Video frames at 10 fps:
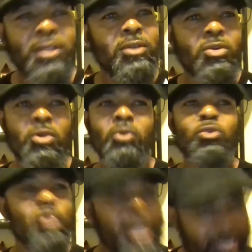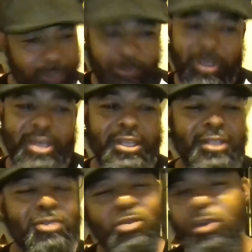you
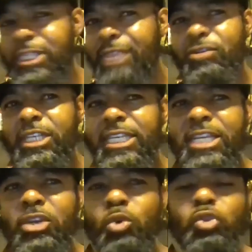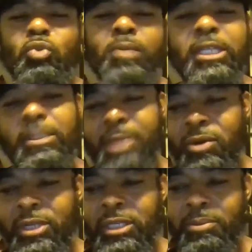independent, because I really didn't know too much
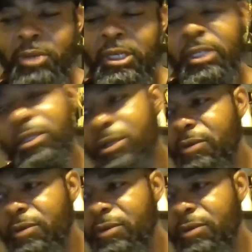about independent,